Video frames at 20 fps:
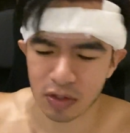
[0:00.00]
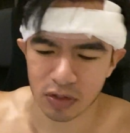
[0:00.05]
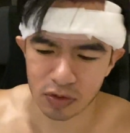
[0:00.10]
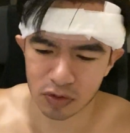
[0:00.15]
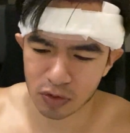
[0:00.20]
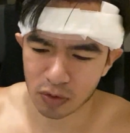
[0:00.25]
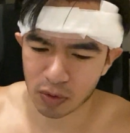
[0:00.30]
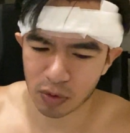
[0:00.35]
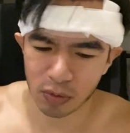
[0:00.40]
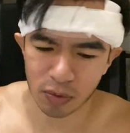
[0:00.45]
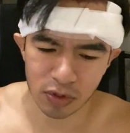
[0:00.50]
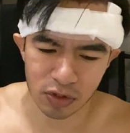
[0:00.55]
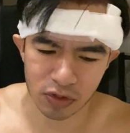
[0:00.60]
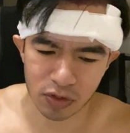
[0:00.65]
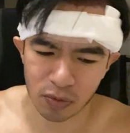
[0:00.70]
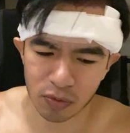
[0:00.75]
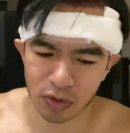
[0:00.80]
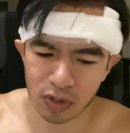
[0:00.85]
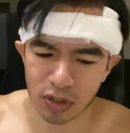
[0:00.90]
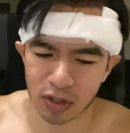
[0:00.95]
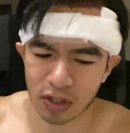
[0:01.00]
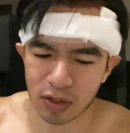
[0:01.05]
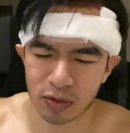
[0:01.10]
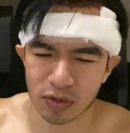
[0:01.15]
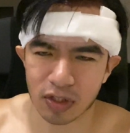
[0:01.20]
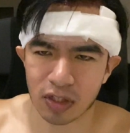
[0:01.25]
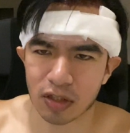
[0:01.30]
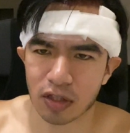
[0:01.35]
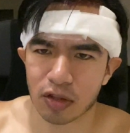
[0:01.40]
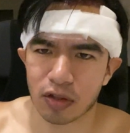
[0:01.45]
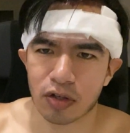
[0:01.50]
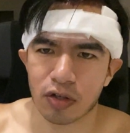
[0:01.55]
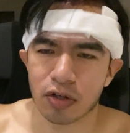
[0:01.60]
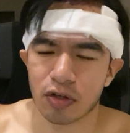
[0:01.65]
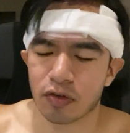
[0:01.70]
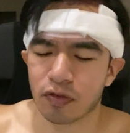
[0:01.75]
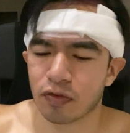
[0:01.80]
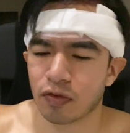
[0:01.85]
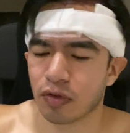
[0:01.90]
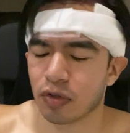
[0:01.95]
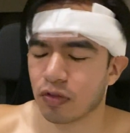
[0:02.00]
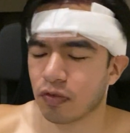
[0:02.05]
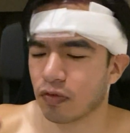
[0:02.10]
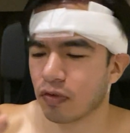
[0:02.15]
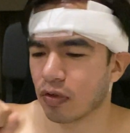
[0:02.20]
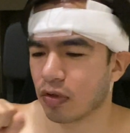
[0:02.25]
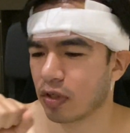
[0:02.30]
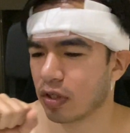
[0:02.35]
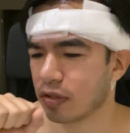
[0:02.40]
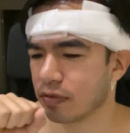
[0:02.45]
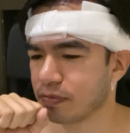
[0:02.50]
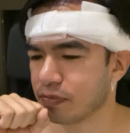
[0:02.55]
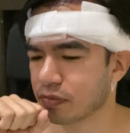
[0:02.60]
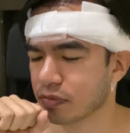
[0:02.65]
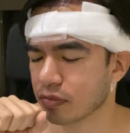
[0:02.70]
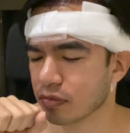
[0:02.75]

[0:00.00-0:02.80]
So we went to it was like the 3rd or 4th floor.